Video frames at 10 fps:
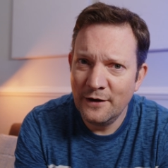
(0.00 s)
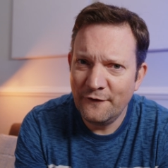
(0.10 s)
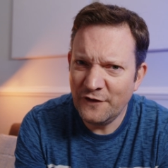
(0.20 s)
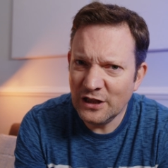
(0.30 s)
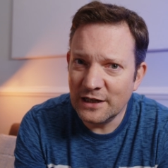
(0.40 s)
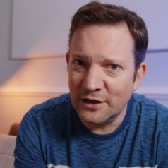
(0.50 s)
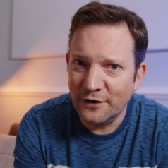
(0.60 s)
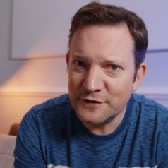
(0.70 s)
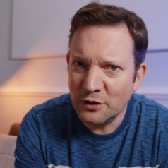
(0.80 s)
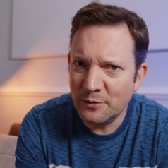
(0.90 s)
funnily
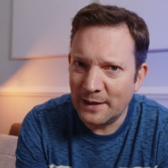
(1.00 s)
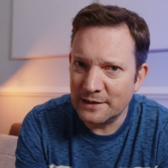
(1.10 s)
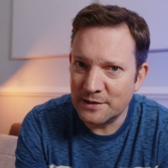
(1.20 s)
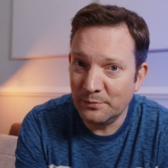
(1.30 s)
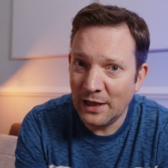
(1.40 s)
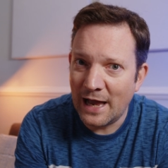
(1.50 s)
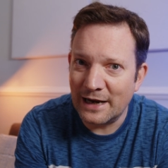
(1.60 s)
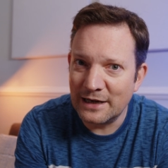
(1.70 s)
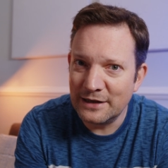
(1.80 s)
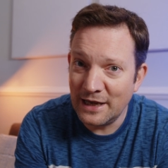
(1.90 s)
enough, solar panels are black.